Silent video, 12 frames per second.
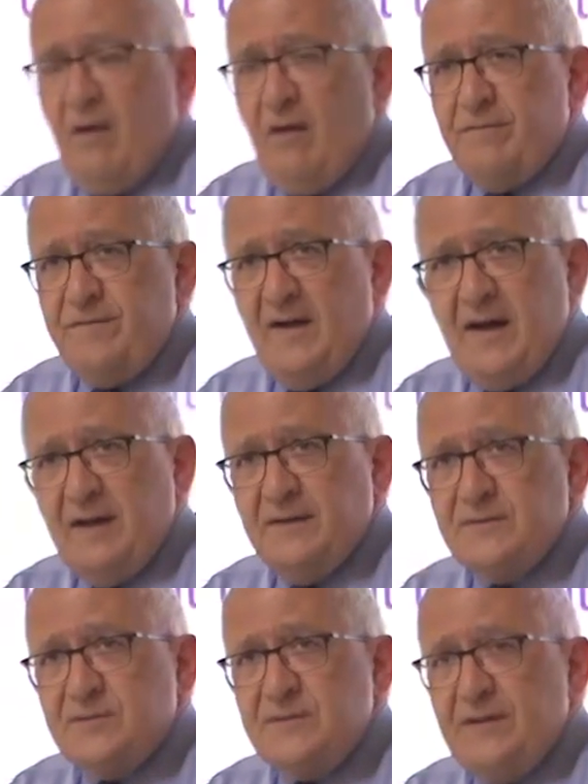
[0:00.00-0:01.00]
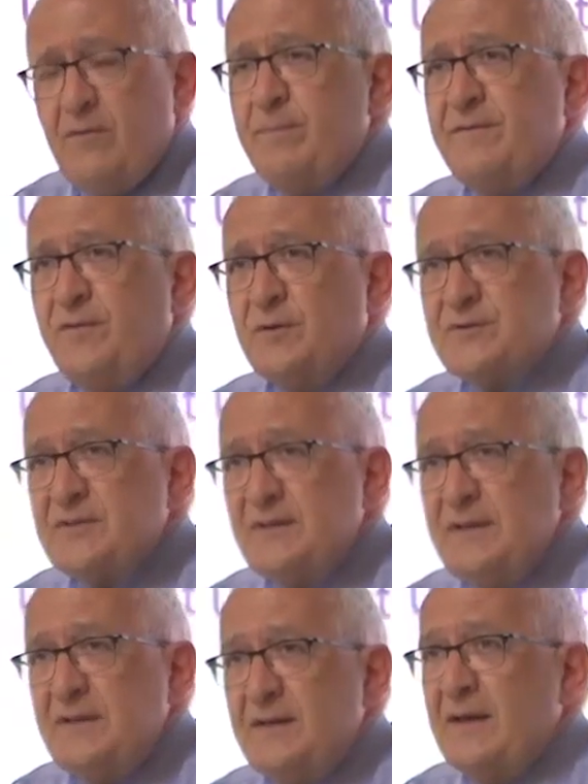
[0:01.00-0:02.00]
of violence never before
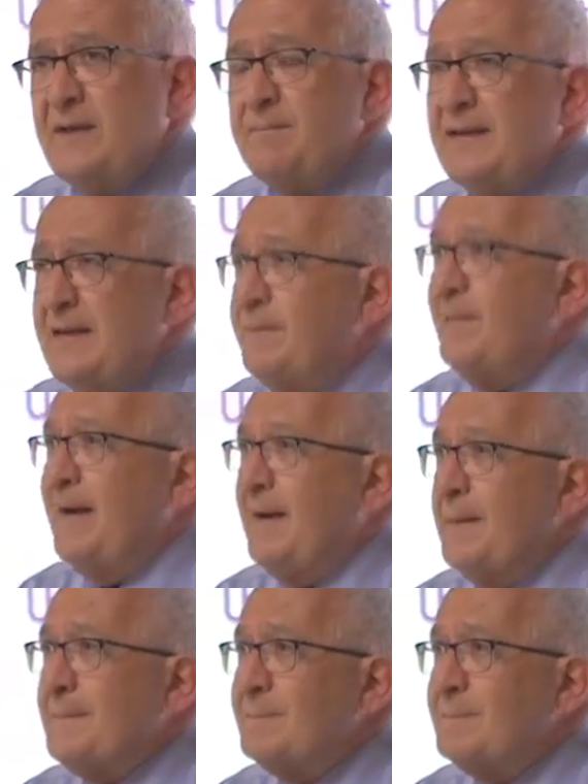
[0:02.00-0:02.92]
seen in Myanmar.